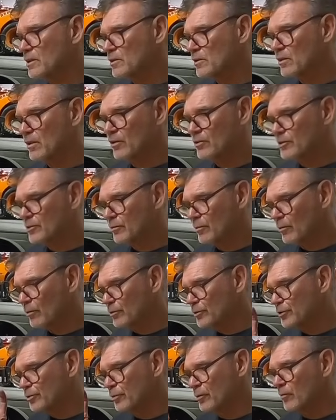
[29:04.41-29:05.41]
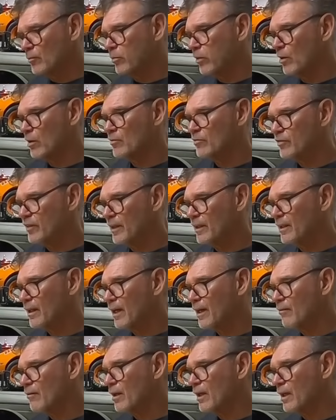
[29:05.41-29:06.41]
as close to a true barn find
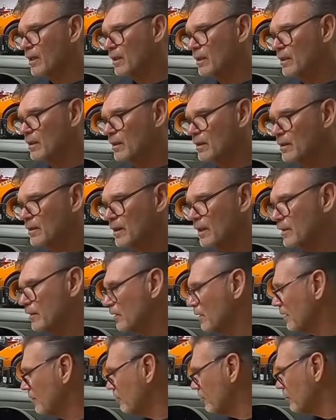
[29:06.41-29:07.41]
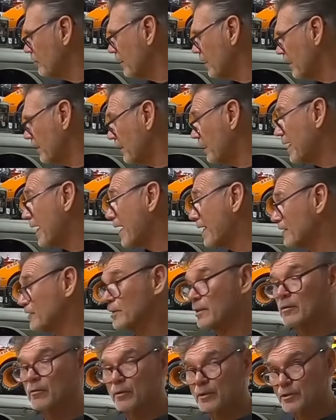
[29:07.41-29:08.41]
IROC that you'll ever find. It has
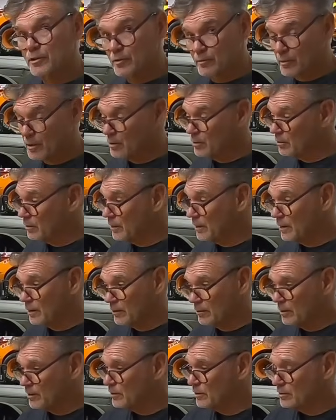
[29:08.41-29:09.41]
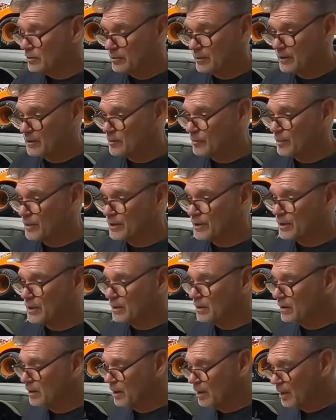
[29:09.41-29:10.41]
the original motor in it, the original
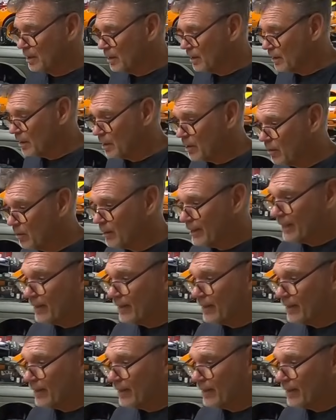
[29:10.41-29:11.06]
transmission, you know,